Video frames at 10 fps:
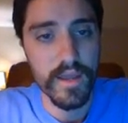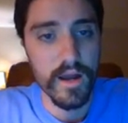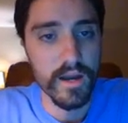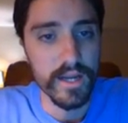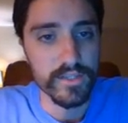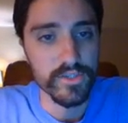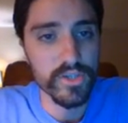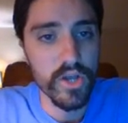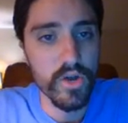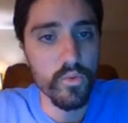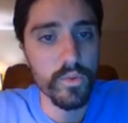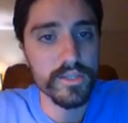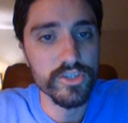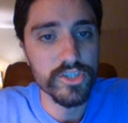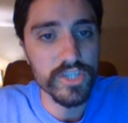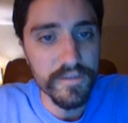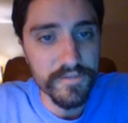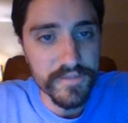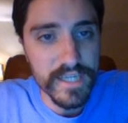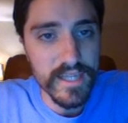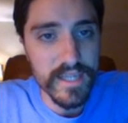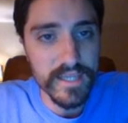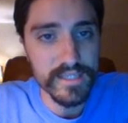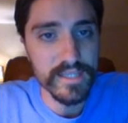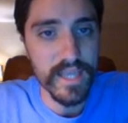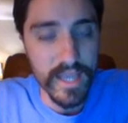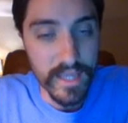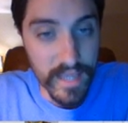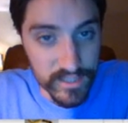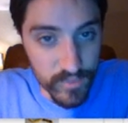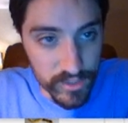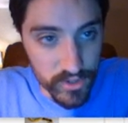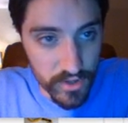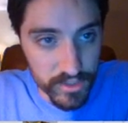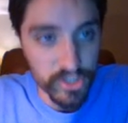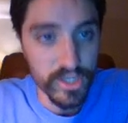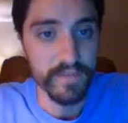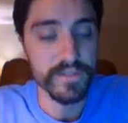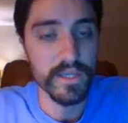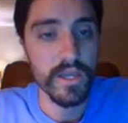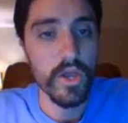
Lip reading: All right, so we shifted this thing. That's why it's called a shift.